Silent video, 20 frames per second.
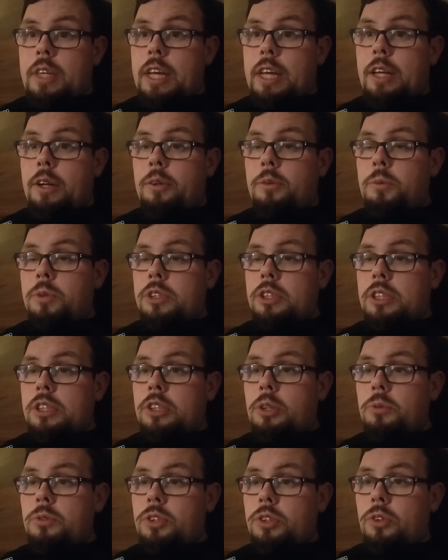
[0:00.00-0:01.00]
It was its
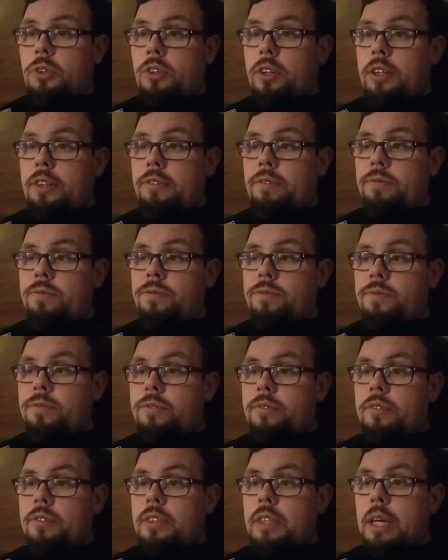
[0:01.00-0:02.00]
own story.
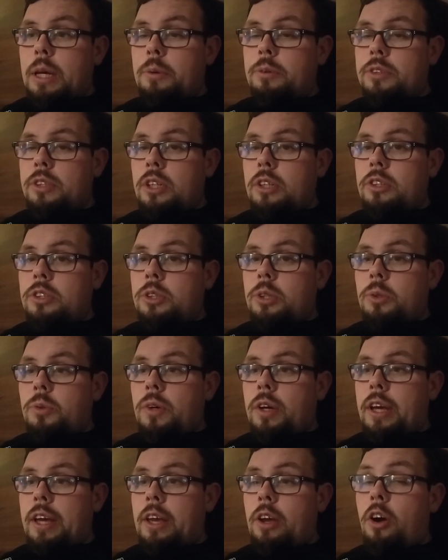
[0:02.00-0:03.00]
It was also
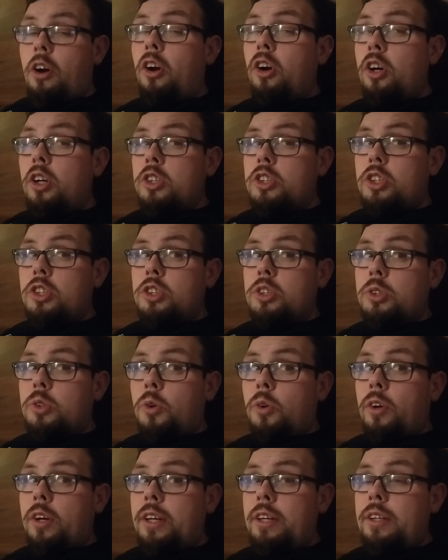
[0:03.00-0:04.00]
a origin
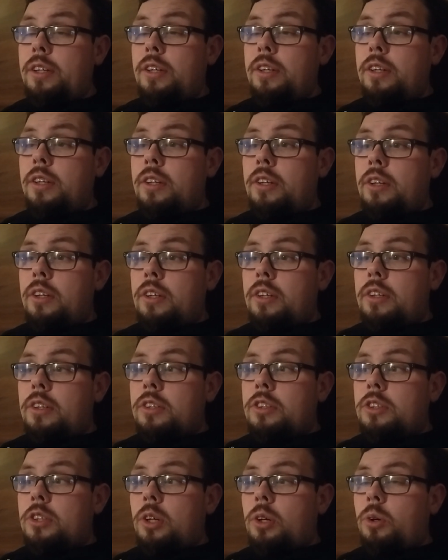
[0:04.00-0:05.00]
story,
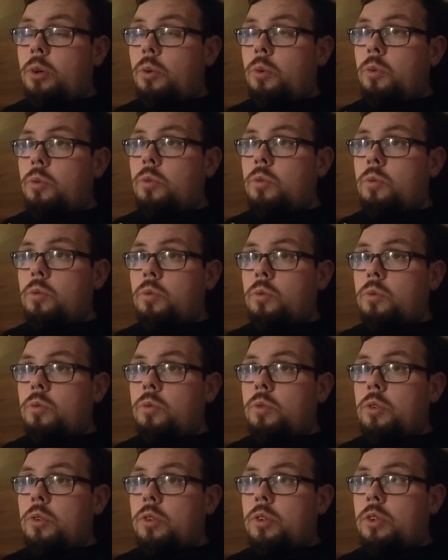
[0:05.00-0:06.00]
so
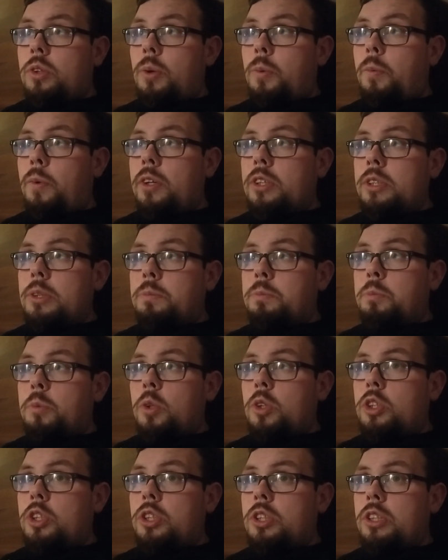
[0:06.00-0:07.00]
there wasn't
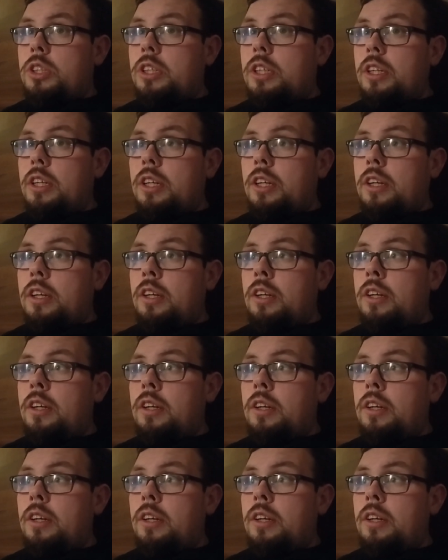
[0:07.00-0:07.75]
much to